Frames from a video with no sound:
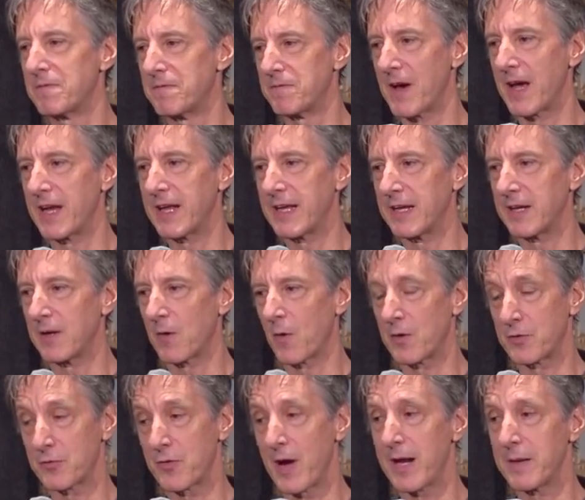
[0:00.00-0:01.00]
funny
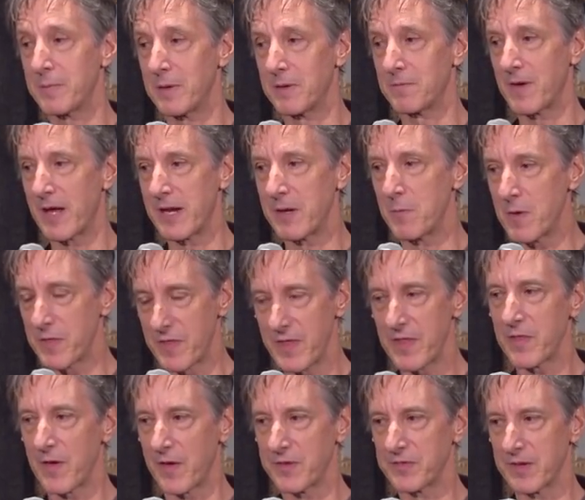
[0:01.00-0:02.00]
or try to be funny
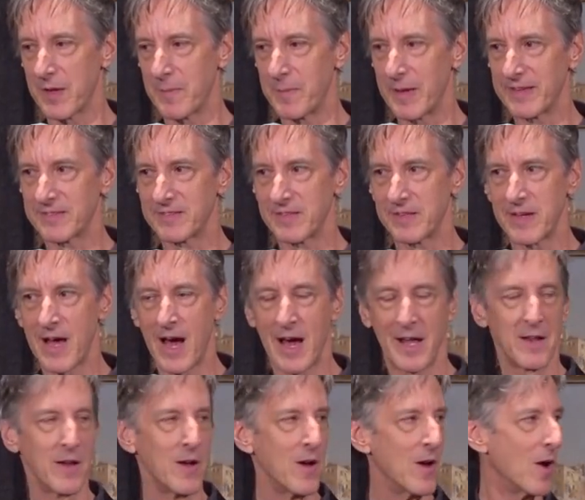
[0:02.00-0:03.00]
within those limits and
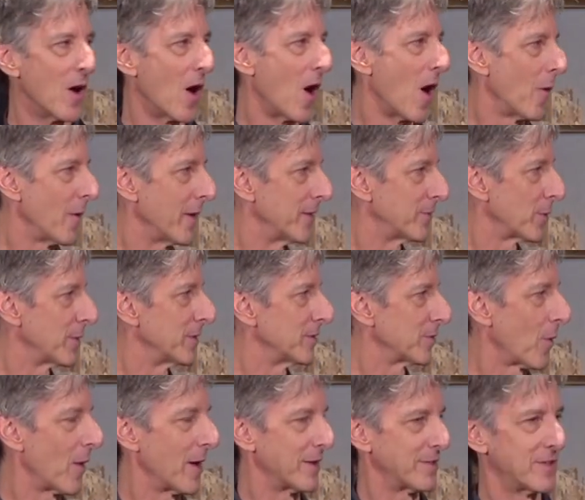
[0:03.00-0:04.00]
not always
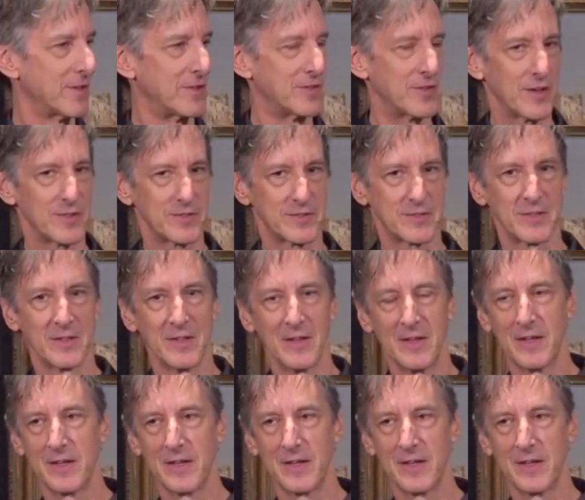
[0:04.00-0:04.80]
resort to just,